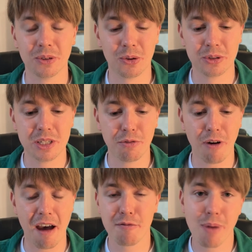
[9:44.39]
on
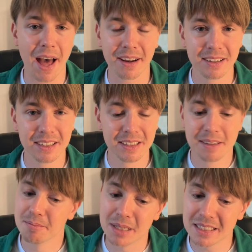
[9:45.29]
d5 back,
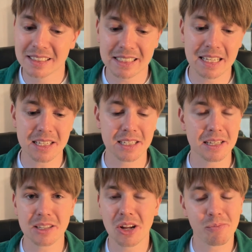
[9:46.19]
but
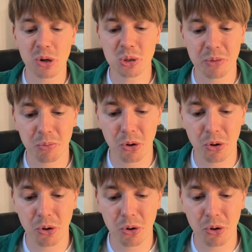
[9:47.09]
it's not possible.